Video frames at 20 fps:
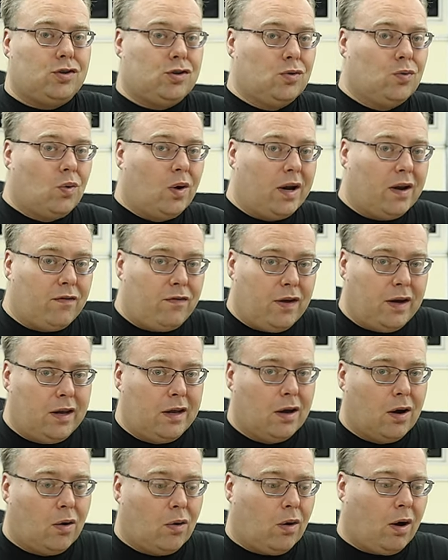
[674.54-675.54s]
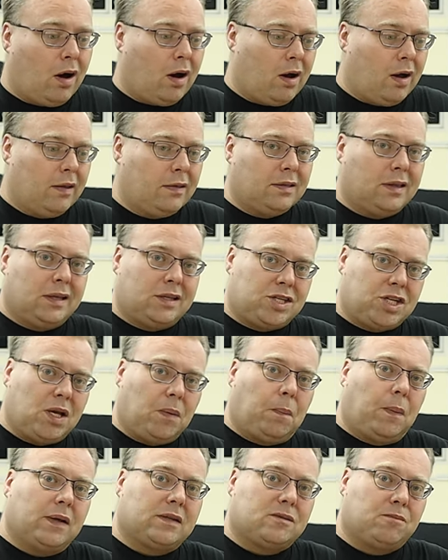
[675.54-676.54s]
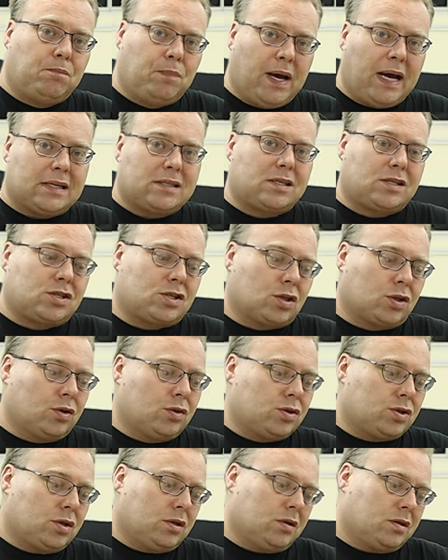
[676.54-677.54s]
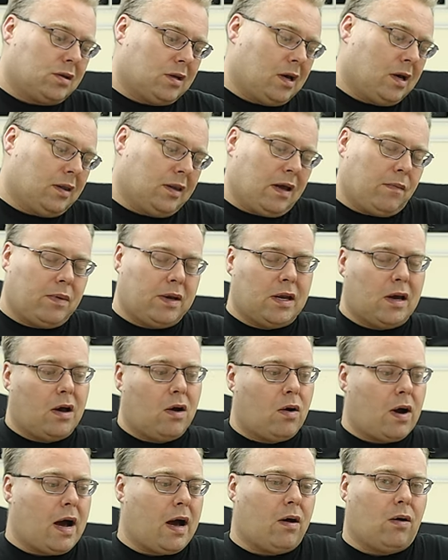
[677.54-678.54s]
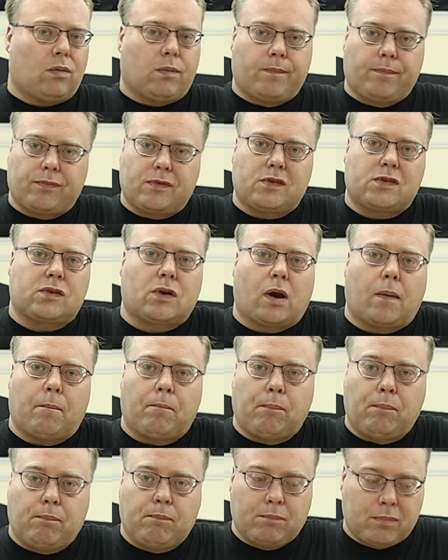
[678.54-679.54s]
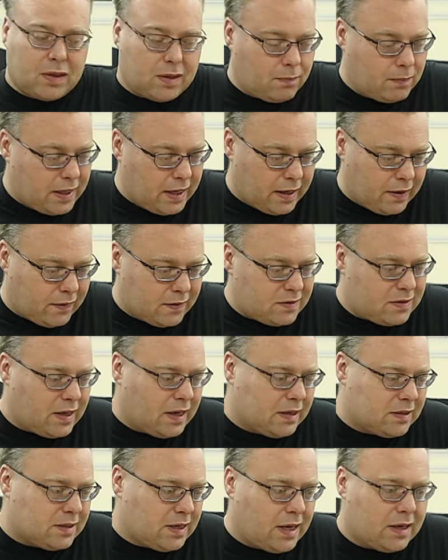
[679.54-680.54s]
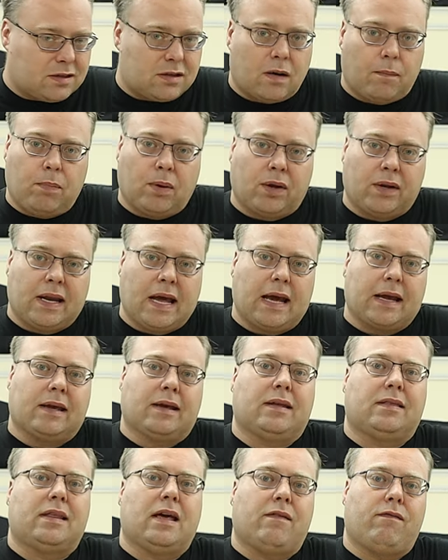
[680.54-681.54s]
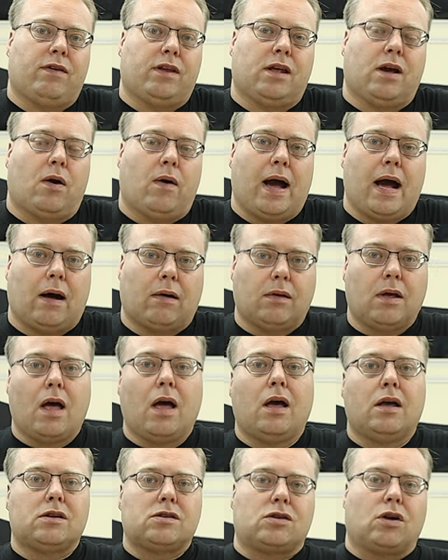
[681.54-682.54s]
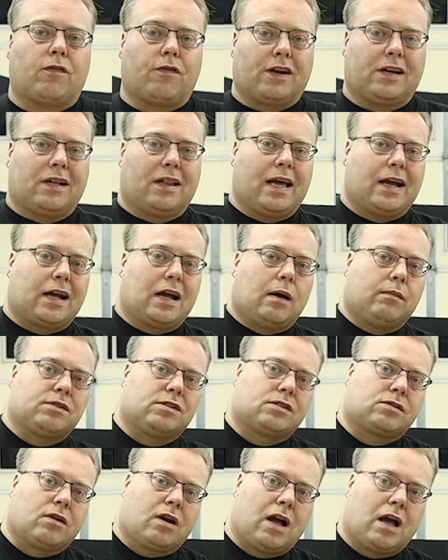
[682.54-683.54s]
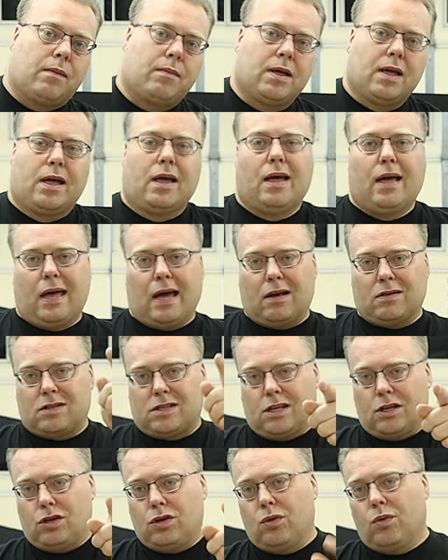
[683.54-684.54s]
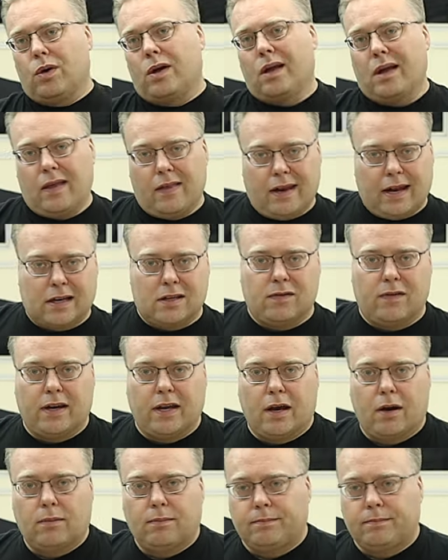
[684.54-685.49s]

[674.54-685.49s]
do you want a video on the cheapest, best solution? Uh, let me know, I'll start getting the things in and start building that and get that video out. So don't forget to like, comment, subscribe. I'll see you in the next video.